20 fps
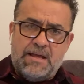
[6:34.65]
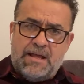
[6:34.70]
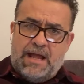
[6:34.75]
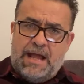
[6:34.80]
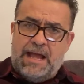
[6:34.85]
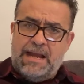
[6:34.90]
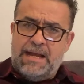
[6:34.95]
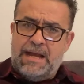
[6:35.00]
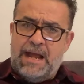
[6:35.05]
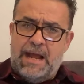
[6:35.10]

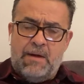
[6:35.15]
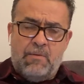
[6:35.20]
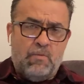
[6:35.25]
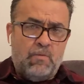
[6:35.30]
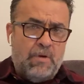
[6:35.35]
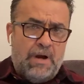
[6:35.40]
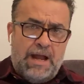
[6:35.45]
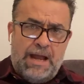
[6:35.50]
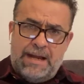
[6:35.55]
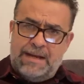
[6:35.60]
And
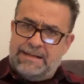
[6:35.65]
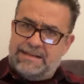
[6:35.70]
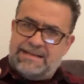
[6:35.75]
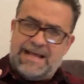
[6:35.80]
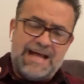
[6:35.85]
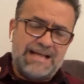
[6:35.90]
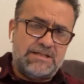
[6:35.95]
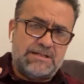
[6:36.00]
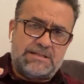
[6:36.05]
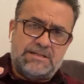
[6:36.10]
and and
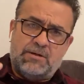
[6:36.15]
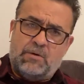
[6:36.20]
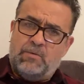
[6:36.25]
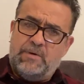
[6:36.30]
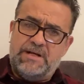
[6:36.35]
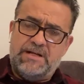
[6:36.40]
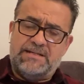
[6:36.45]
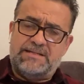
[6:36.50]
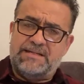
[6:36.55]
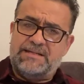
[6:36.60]
that's the
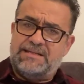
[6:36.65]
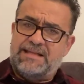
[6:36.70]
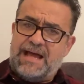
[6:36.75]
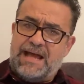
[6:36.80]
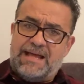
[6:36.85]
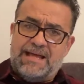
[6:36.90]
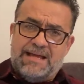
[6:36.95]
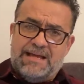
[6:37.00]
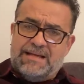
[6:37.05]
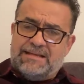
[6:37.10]
reason
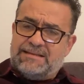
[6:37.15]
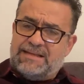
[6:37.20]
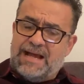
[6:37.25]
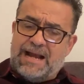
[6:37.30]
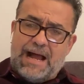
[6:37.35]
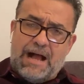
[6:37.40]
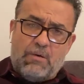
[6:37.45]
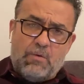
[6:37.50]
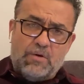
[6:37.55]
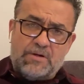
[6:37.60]
that
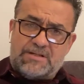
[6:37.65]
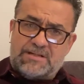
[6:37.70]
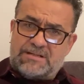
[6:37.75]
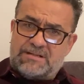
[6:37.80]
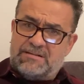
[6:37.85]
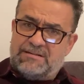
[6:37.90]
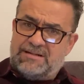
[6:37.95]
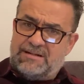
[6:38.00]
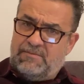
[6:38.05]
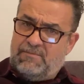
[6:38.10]
that I
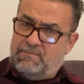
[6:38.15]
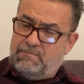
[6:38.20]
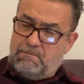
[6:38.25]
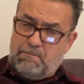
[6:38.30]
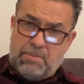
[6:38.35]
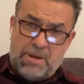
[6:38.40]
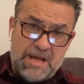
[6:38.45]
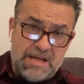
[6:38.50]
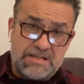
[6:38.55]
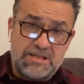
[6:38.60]
was
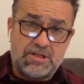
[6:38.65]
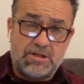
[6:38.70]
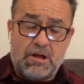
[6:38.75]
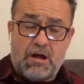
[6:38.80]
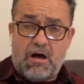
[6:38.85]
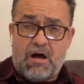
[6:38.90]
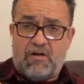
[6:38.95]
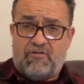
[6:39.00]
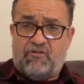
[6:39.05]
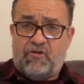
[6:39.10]
pissed
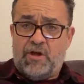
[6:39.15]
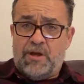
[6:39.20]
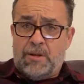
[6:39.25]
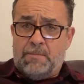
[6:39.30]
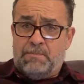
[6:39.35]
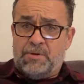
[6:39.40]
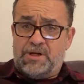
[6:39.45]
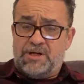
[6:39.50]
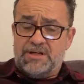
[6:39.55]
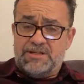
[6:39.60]
off
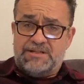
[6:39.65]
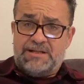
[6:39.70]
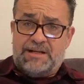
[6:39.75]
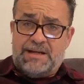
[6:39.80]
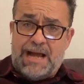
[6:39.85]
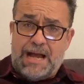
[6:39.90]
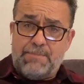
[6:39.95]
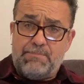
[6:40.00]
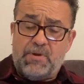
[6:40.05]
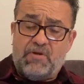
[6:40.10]
because the
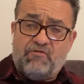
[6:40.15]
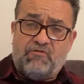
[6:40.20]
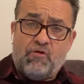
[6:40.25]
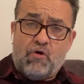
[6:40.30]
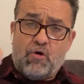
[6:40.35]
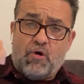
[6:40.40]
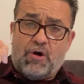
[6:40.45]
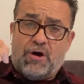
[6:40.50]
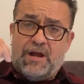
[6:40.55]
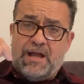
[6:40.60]
night
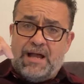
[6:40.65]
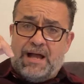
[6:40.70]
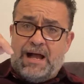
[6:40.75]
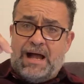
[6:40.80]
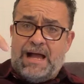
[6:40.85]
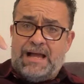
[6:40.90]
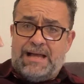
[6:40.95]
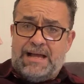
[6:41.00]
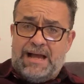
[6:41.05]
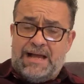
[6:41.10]
before,
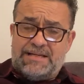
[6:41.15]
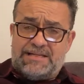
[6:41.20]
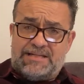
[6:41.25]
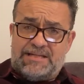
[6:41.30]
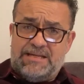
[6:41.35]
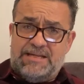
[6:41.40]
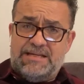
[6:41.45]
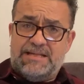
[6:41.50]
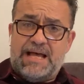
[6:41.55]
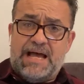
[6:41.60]
I, I
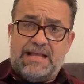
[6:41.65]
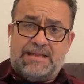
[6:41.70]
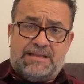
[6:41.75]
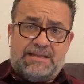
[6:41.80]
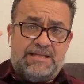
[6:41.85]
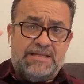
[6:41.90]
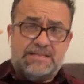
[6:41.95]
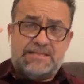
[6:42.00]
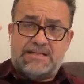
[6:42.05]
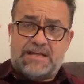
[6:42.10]
seen
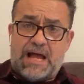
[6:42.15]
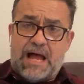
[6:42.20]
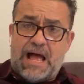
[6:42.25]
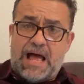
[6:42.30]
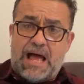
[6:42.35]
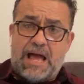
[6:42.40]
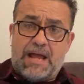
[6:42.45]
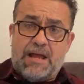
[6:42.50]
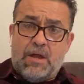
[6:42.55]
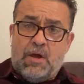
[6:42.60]
that this
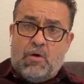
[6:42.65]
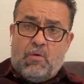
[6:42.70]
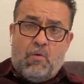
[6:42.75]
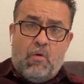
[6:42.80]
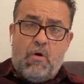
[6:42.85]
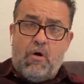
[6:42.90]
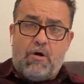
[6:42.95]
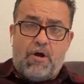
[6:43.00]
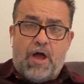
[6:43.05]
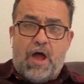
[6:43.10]
guy,
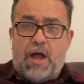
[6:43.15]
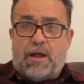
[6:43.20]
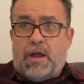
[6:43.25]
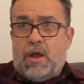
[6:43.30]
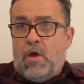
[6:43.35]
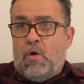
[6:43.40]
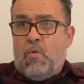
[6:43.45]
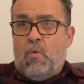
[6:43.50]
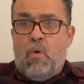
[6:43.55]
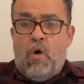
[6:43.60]
Warnock,
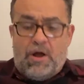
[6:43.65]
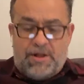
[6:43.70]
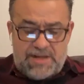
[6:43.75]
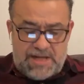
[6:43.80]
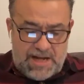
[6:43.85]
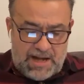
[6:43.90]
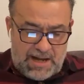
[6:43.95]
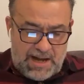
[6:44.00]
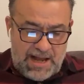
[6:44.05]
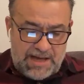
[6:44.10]
won
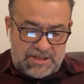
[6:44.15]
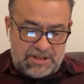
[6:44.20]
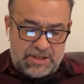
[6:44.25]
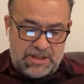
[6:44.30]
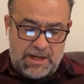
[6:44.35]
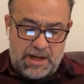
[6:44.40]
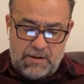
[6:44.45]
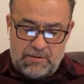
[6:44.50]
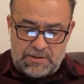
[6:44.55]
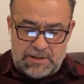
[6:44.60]
the
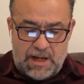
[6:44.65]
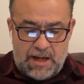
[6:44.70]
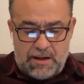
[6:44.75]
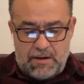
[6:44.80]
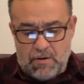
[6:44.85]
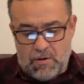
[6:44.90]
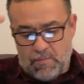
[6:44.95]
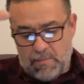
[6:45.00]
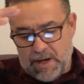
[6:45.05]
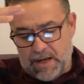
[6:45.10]
election. I was like,
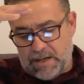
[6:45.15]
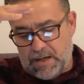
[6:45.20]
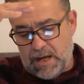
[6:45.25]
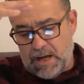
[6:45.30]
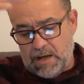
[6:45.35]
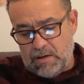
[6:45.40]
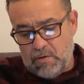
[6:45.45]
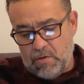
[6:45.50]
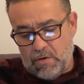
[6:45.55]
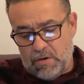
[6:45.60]
oh my
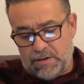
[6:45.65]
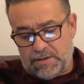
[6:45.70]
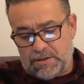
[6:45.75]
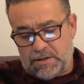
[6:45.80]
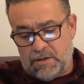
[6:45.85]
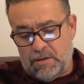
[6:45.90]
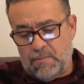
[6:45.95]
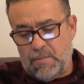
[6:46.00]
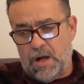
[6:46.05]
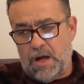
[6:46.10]
God, Lord,
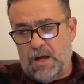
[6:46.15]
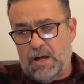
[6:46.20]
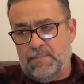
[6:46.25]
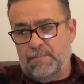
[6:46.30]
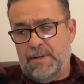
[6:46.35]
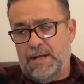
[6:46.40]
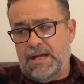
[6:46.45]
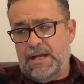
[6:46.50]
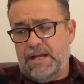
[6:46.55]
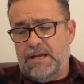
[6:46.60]
come
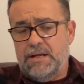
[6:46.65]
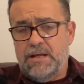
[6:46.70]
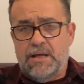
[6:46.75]
on, man.